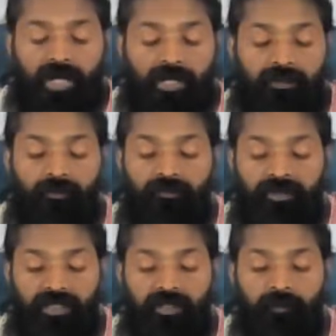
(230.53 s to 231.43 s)
I don't
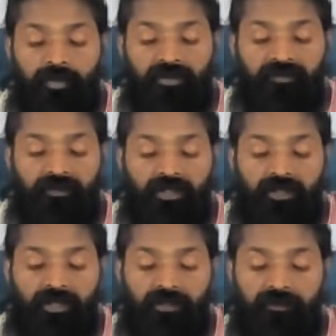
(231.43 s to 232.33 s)
think
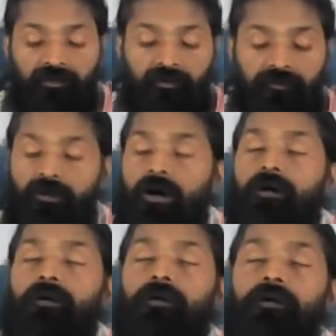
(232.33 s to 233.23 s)
personally anything
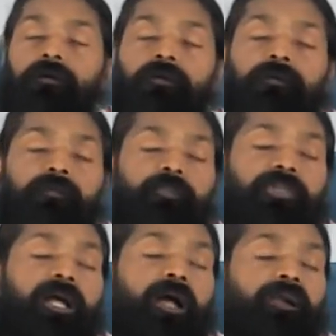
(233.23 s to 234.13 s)
wrong
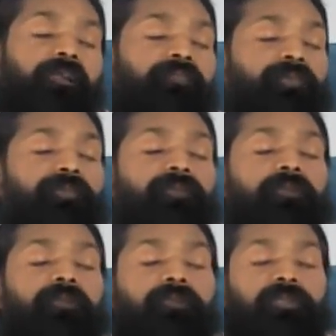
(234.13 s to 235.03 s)
with
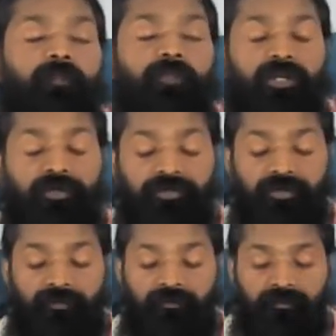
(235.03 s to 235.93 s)
artificial
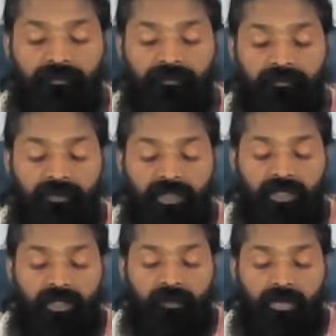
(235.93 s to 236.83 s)
insemination,
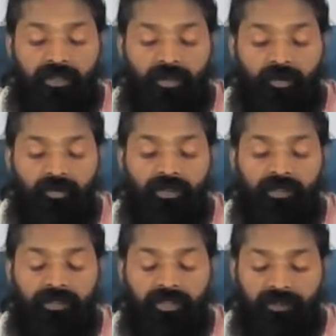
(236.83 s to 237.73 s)
but
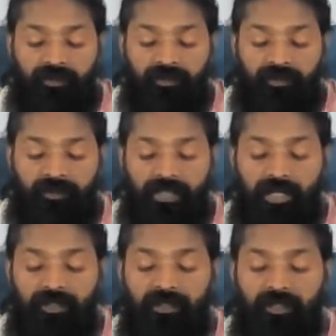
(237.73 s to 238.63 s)
only thing
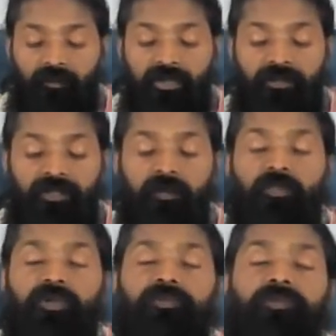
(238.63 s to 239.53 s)
that can be
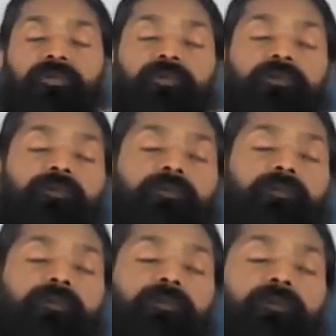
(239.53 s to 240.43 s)
damaging
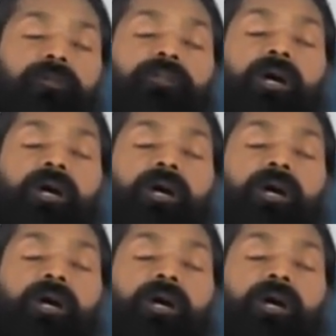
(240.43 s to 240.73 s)
and